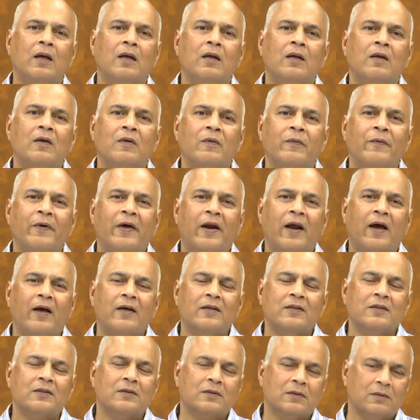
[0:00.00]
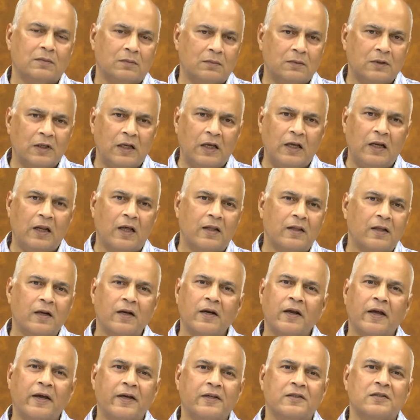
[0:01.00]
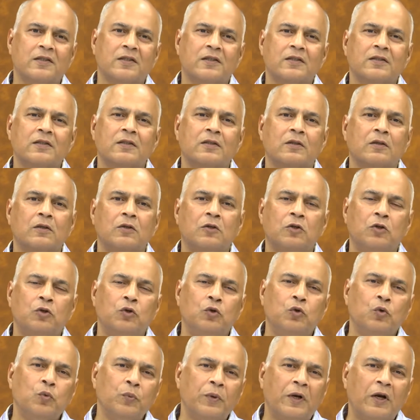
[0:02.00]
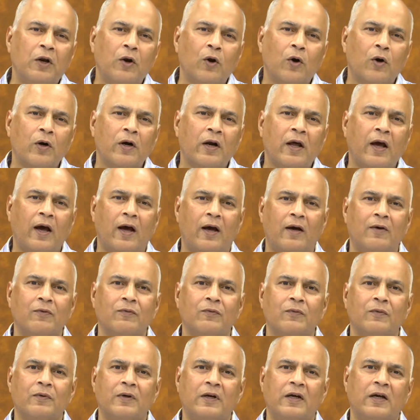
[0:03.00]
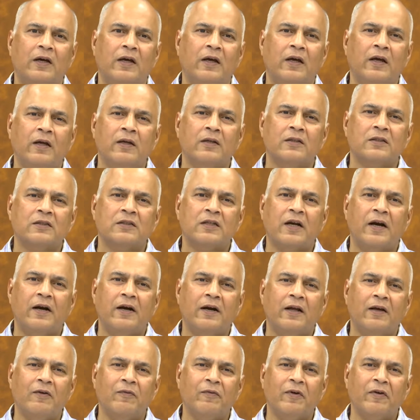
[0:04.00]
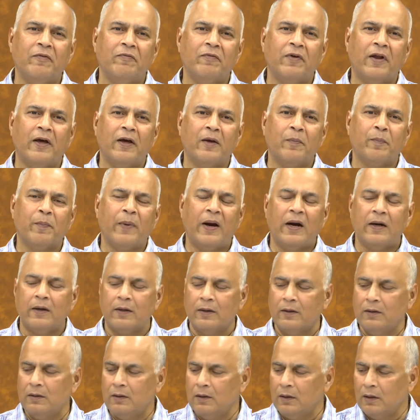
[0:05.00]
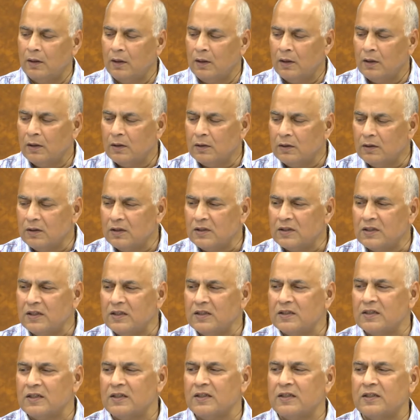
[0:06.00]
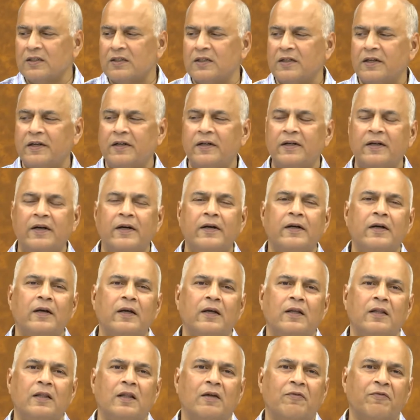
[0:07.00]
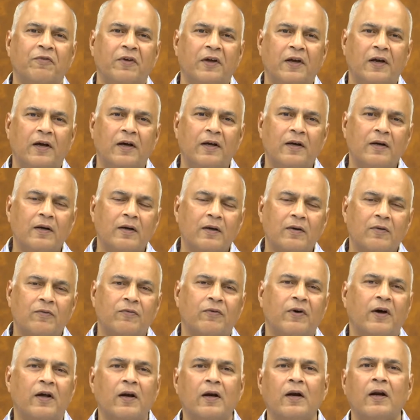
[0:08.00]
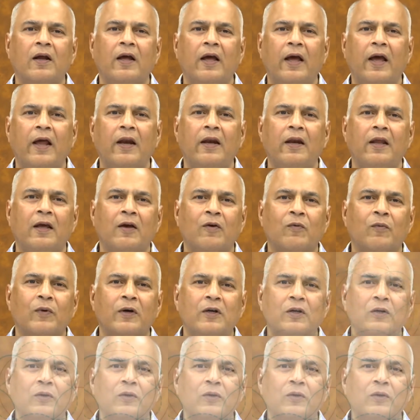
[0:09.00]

whereas in other cases you will not have a standing wave like pattern. This is illustrated in the figure for n equal to